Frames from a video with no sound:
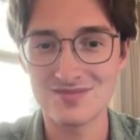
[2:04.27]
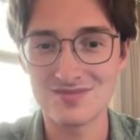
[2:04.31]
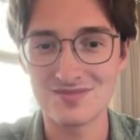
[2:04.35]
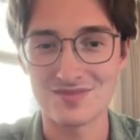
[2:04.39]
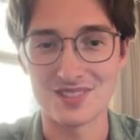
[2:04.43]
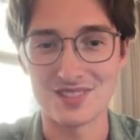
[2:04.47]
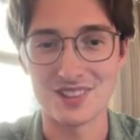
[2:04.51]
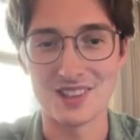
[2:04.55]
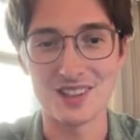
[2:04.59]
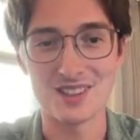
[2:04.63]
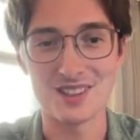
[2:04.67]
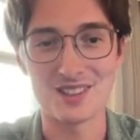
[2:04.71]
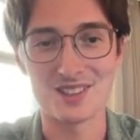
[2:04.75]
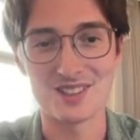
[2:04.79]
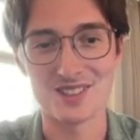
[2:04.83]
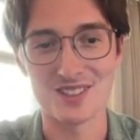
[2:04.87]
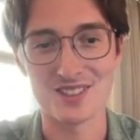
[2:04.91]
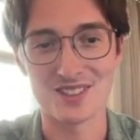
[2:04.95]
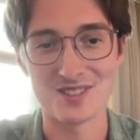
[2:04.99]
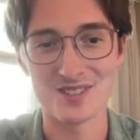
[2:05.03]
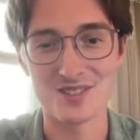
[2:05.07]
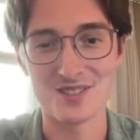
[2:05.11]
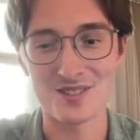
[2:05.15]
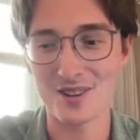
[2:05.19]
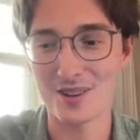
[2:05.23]
Yeah,
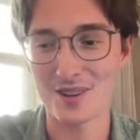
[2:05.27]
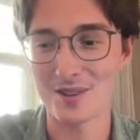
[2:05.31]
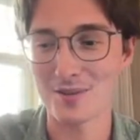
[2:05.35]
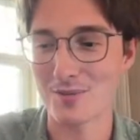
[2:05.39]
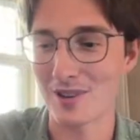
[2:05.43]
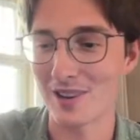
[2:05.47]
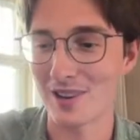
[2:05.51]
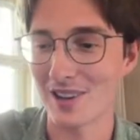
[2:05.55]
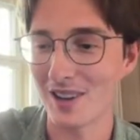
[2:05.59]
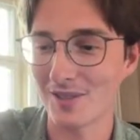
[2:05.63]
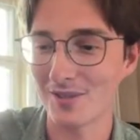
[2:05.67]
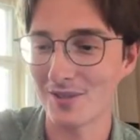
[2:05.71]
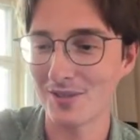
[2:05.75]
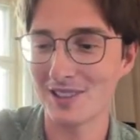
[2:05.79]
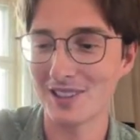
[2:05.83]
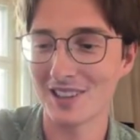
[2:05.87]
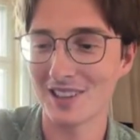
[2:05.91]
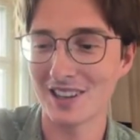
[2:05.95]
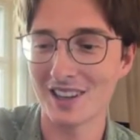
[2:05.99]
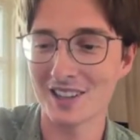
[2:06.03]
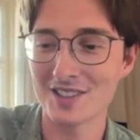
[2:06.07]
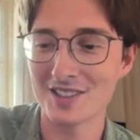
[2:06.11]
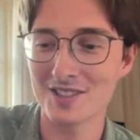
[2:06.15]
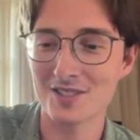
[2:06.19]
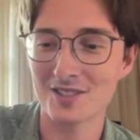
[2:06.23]
sounds great. We love the
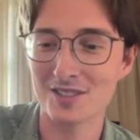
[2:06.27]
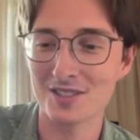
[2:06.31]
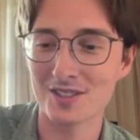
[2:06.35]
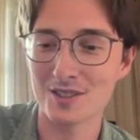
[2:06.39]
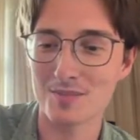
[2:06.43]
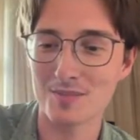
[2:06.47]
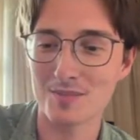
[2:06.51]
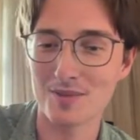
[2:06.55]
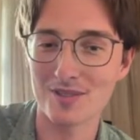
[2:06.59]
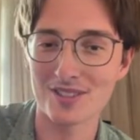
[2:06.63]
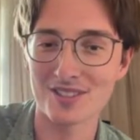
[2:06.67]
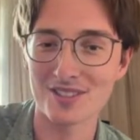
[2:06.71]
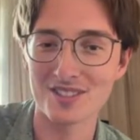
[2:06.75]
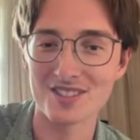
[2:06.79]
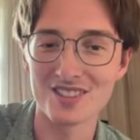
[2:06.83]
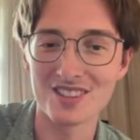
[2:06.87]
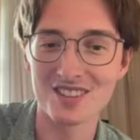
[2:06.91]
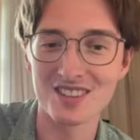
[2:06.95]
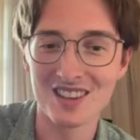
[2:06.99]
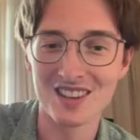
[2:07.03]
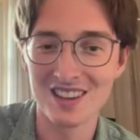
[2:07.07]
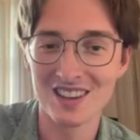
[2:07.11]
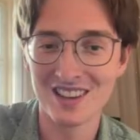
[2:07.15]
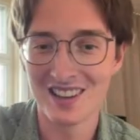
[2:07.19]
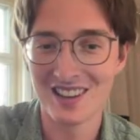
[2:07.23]
hands-on experience.
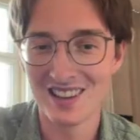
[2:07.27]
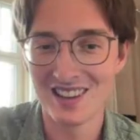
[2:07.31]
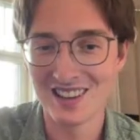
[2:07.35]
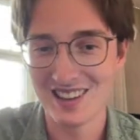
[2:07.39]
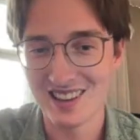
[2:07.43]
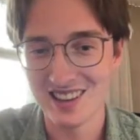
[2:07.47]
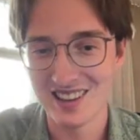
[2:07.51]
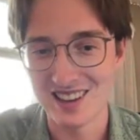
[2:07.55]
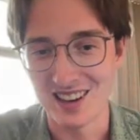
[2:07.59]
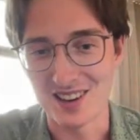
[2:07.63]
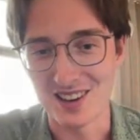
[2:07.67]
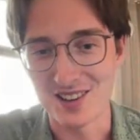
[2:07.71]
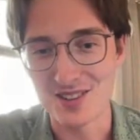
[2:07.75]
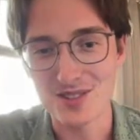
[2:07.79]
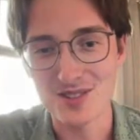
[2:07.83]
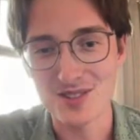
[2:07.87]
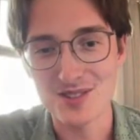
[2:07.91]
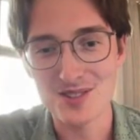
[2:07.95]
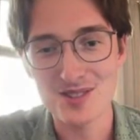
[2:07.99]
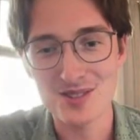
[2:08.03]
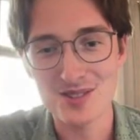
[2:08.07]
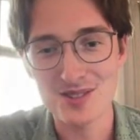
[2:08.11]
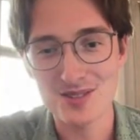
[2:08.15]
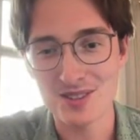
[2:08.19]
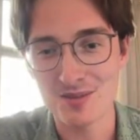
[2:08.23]
Are you
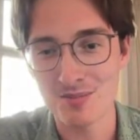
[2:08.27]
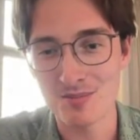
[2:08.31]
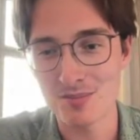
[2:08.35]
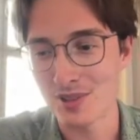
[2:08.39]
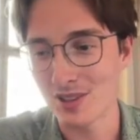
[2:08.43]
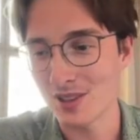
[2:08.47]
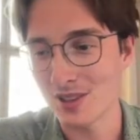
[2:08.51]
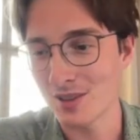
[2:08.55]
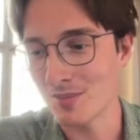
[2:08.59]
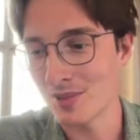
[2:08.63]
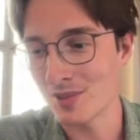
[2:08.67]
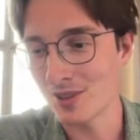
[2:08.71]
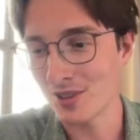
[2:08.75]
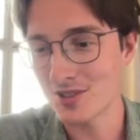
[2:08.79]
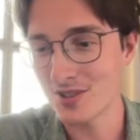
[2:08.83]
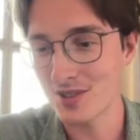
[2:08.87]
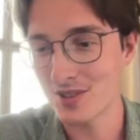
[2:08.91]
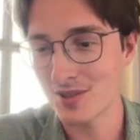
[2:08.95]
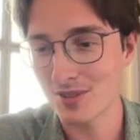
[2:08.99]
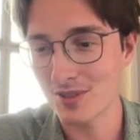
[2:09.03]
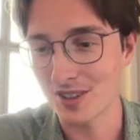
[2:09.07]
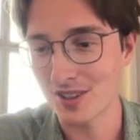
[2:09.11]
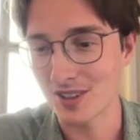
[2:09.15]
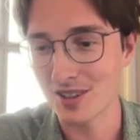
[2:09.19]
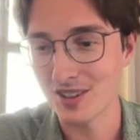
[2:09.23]
also in Berlin
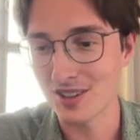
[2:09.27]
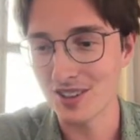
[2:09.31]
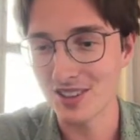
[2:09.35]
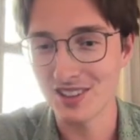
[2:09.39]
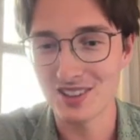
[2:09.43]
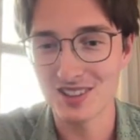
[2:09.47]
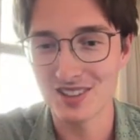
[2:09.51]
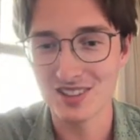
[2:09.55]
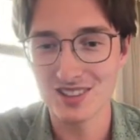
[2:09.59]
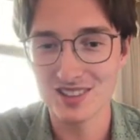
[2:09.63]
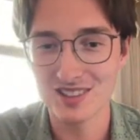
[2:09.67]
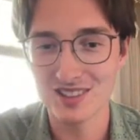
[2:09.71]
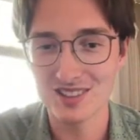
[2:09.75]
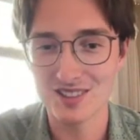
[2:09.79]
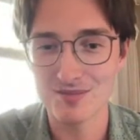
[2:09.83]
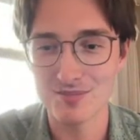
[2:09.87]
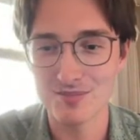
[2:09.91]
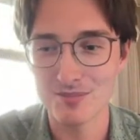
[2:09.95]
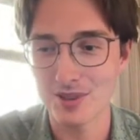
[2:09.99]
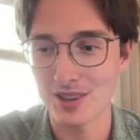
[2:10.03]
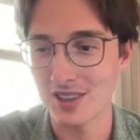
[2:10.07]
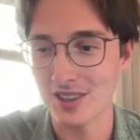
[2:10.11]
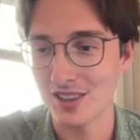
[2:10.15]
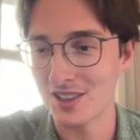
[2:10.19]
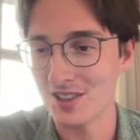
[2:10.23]
Blockchain Week
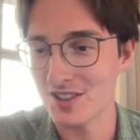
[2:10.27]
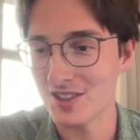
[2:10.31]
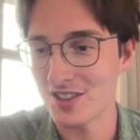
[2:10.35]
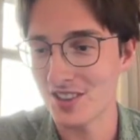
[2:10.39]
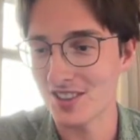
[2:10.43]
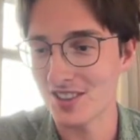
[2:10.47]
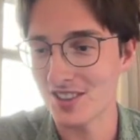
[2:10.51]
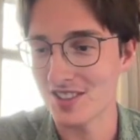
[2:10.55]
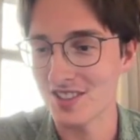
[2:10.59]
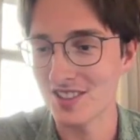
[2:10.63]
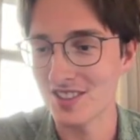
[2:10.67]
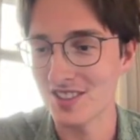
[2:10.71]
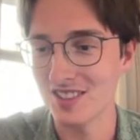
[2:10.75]
by any chance?